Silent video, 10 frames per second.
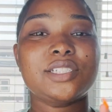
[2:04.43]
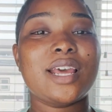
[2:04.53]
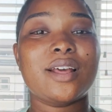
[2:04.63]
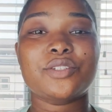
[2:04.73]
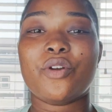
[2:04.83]

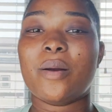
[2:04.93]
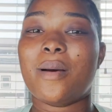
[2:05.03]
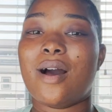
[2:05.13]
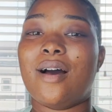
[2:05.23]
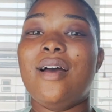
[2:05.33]
shout out to
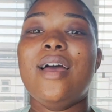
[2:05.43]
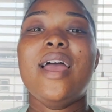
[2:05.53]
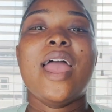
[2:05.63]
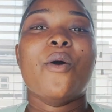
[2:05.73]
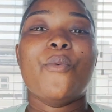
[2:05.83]
grandma.
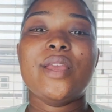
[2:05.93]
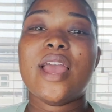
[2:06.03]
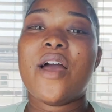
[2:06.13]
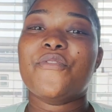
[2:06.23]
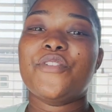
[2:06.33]
And we
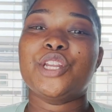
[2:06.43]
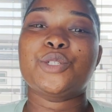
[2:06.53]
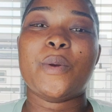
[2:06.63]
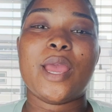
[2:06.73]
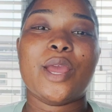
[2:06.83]
have
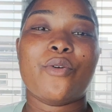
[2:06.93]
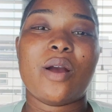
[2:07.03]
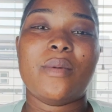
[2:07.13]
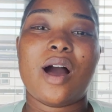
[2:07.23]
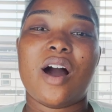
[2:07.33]
finished paying
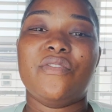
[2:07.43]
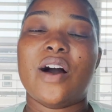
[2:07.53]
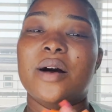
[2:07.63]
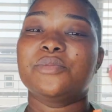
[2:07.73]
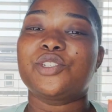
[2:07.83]
grandma off.
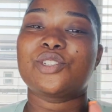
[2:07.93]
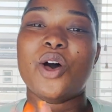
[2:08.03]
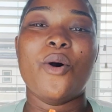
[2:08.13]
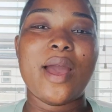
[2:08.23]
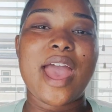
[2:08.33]
I'm
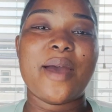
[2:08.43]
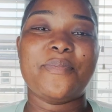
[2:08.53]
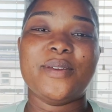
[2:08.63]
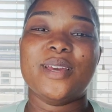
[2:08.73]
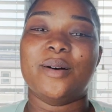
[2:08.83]
so
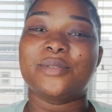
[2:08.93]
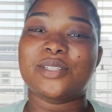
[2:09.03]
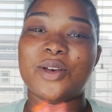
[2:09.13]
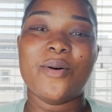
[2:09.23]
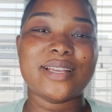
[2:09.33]
happy. I'm
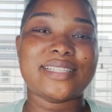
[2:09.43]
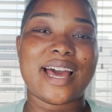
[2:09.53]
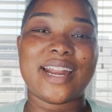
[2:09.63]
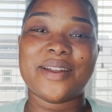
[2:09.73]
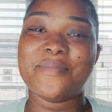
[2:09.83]
so
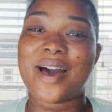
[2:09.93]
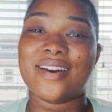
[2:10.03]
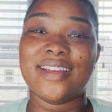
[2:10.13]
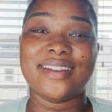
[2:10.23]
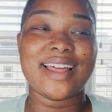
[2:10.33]
excited
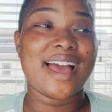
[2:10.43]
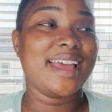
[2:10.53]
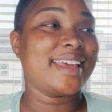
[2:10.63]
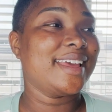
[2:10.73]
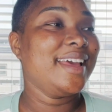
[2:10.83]
about it.
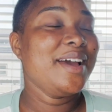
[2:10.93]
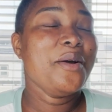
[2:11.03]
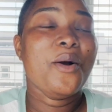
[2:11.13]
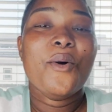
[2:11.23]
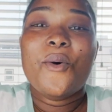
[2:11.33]
Like,
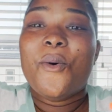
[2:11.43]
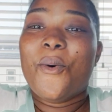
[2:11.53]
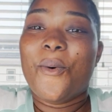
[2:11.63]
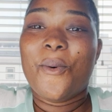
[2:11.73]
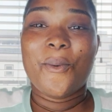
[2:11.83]

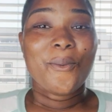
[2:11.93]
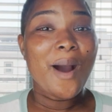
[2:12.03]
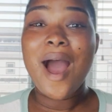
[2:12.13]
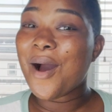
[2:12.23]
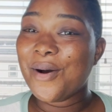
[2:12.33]
woo!
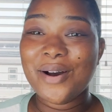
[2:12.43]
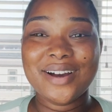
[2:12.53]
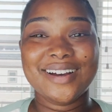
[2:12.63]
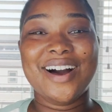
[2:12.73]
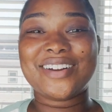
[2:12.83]

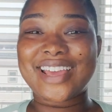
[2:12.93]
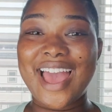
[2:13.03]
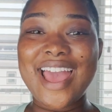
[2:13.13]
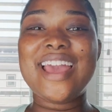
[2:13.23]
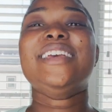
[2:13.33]

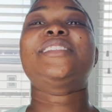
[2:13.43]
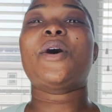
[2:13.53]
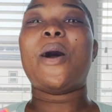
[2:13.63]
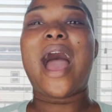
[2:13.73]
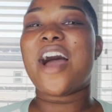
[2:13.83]
Okay,
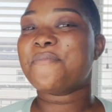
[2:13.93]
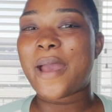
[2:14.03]
so I